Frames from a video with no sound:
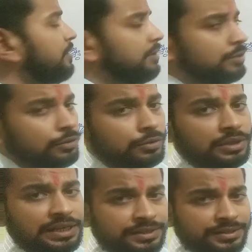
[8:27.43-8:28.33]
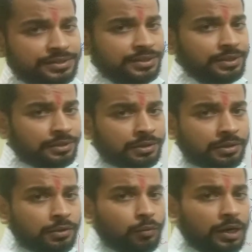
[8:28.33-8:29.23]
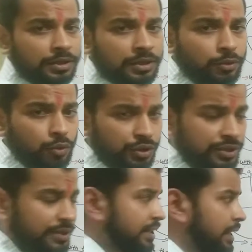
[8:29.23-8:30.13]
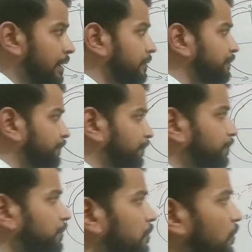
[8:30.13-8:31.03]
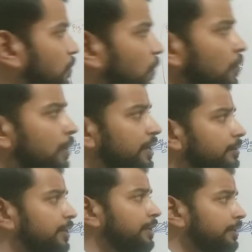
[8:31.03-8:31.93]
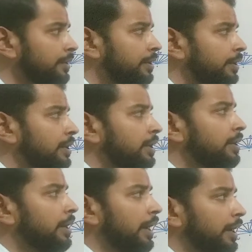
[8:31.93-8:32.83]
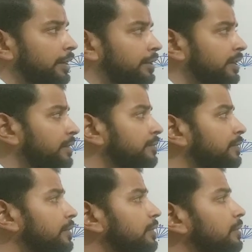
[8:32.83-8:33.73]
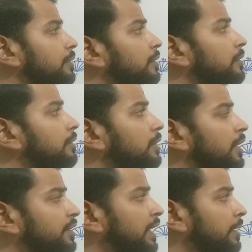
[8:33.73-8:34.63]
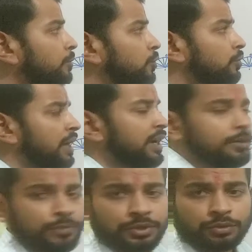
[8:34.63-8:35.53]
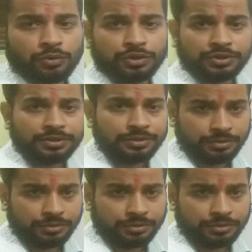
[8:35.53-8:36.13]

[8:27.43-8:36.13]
So let's see what the questions are. Wait a minute and give a time to write me the questions.